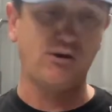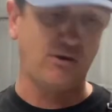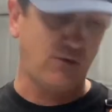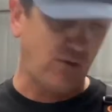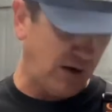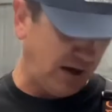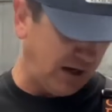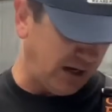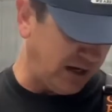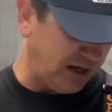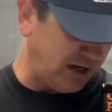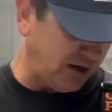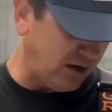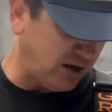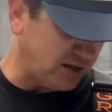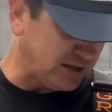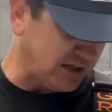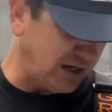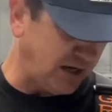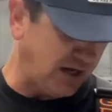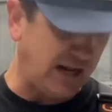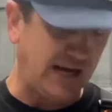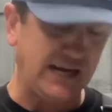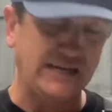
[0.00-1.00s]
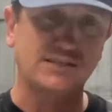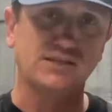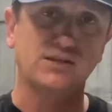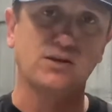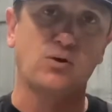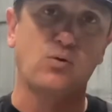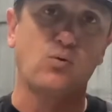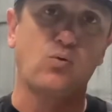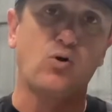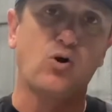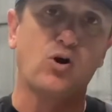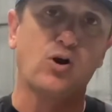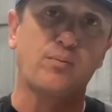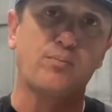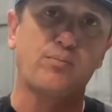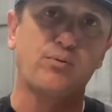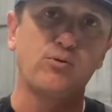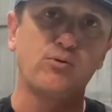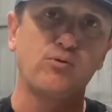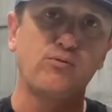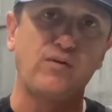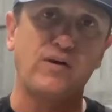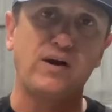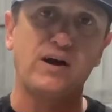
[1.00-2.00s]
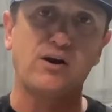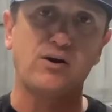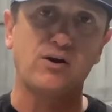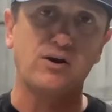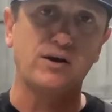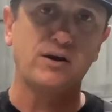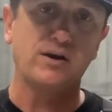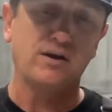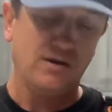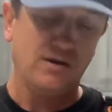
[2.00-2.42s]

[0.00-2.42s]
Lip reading: right here. It's a nice little waterproof area.